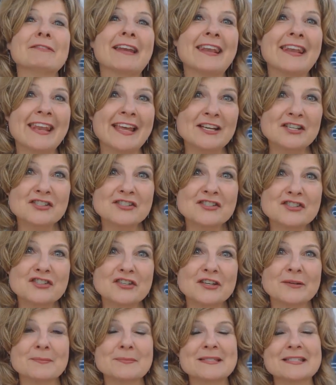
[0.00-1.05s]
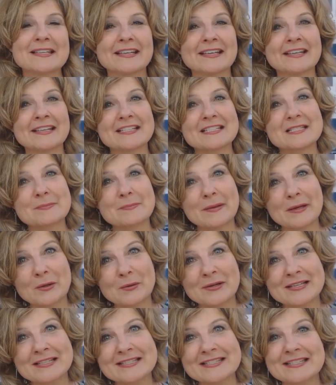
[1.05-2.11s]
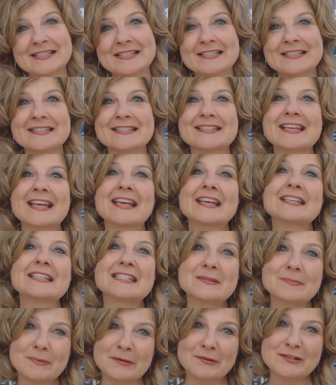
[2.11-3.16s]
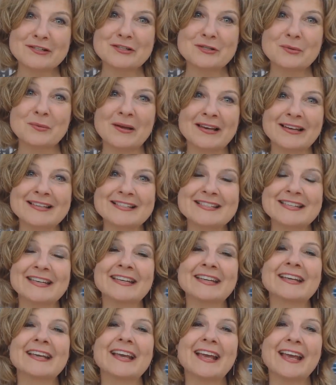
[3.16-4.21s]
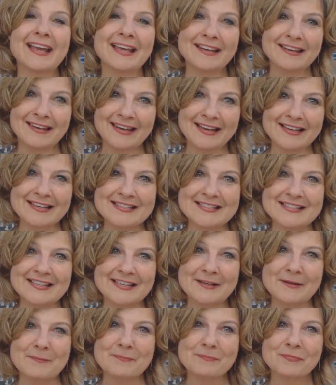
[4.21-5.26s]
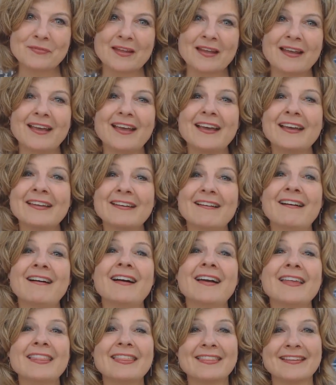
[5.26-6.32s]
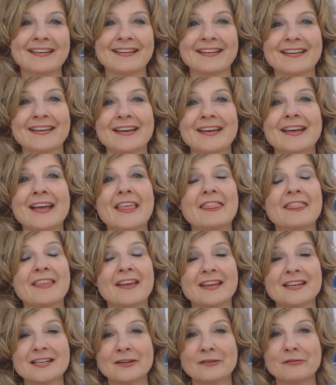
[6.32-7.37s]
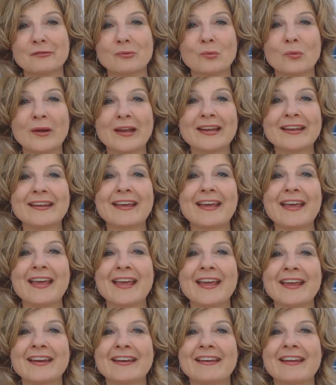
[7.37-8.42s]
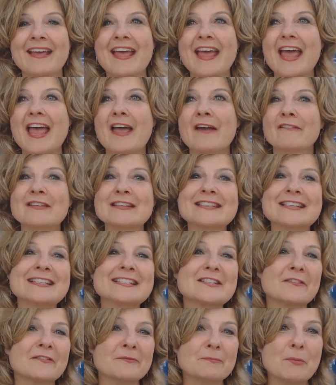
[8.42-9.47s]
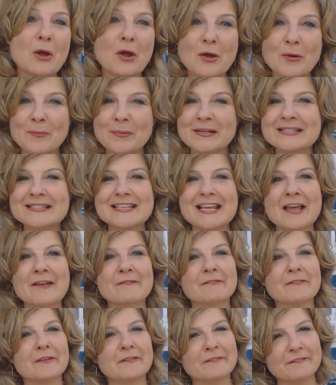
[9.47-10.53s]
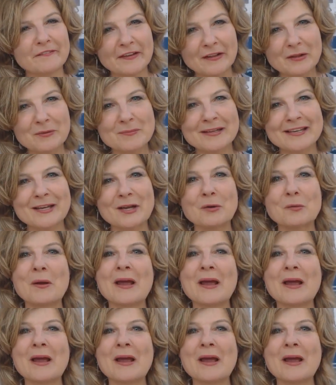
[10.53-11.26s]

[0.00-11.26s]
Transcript: relationships, experiences, spirituality, and legacy. And I think that if we can have a sense of purpose and fulfillment